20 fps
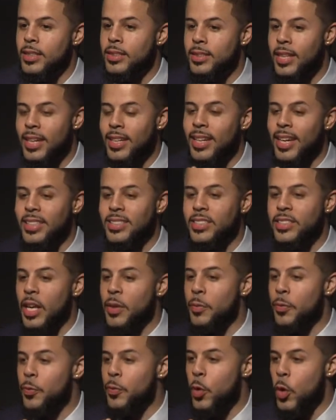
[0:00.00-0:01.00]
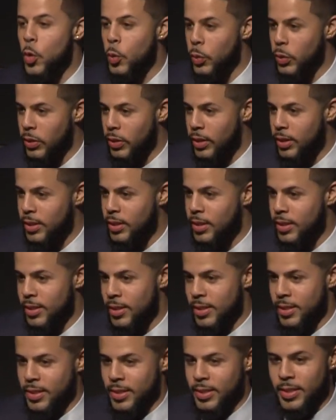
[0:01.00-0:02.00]
Take a step forward
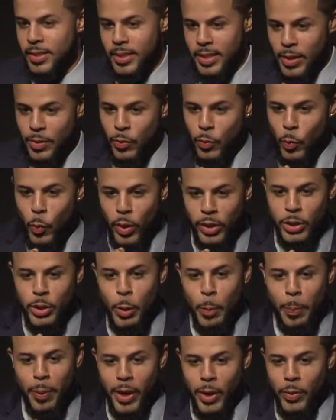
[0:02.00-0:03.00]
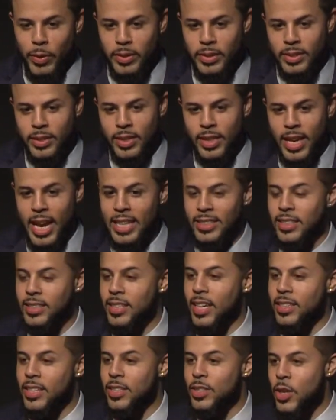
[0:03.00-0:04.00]
if one of your parents has
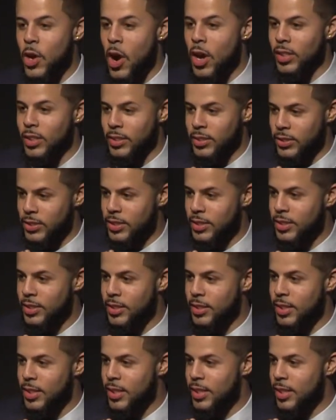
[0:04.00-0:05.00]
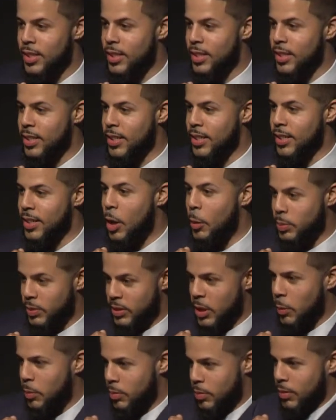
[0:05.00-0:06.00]
attended college. Up
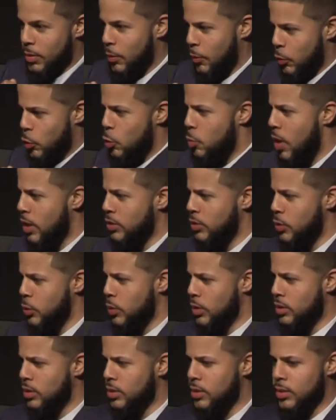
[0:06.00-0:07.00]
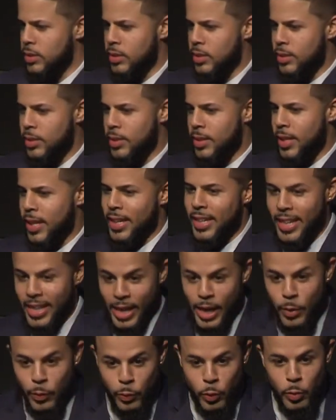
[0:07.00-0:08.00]
stepped a few of my students, and a
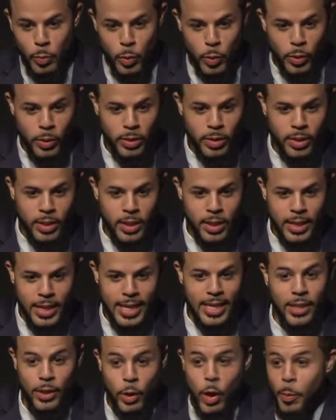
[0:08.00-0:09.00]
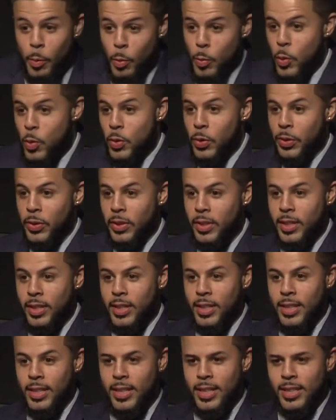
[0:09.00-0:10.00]
handful more, and then a couple more.
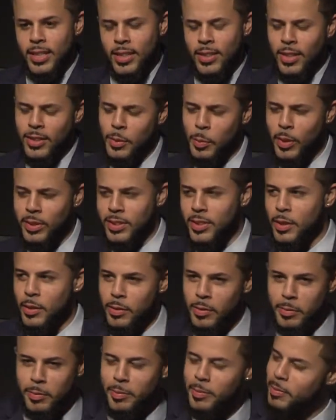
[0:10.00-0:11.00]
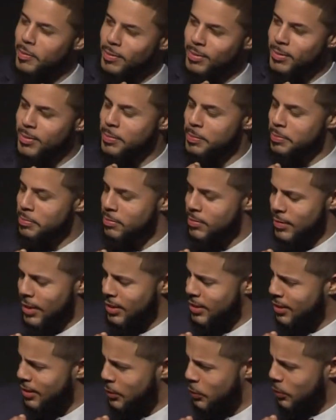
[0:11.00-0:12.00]
I thought to myself,
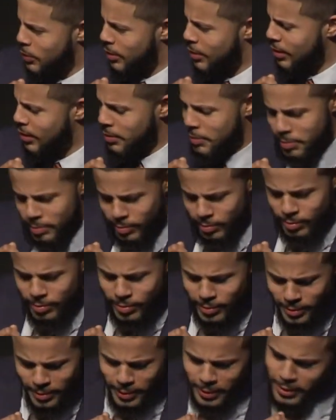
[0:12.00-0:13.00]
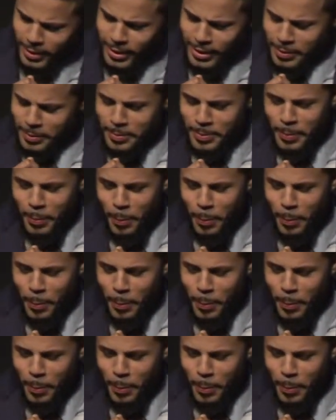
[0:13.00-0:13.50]
that's interesting. Okay.